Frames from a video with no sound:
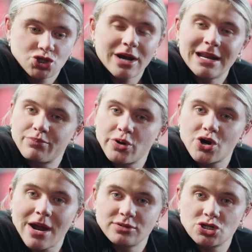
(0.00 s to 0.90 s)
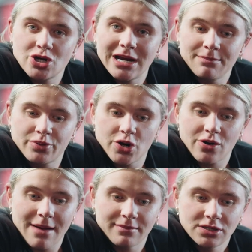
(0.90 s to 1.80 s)
training program to training
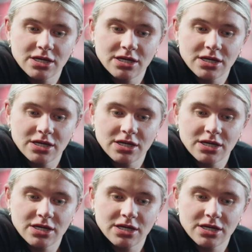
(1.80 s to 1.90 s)
program.